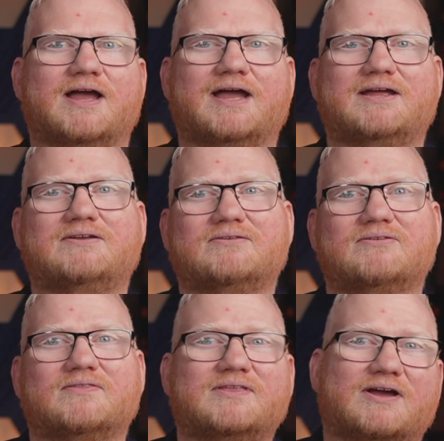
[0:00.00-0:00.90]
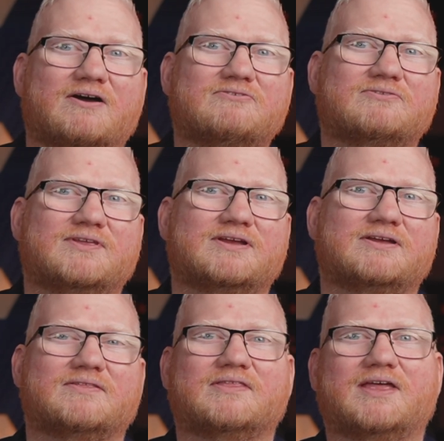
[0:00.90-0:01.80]
And the other
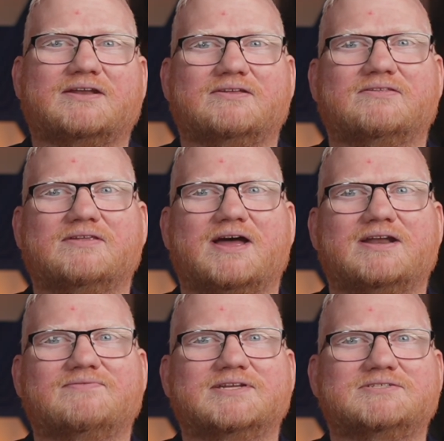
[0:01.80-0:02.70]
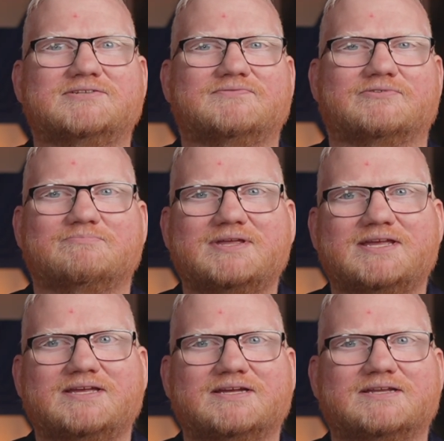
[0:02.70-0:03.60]
thing that is kind of an issue for
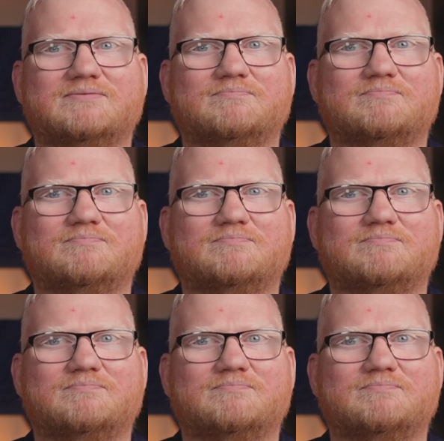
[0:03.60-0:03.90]
me in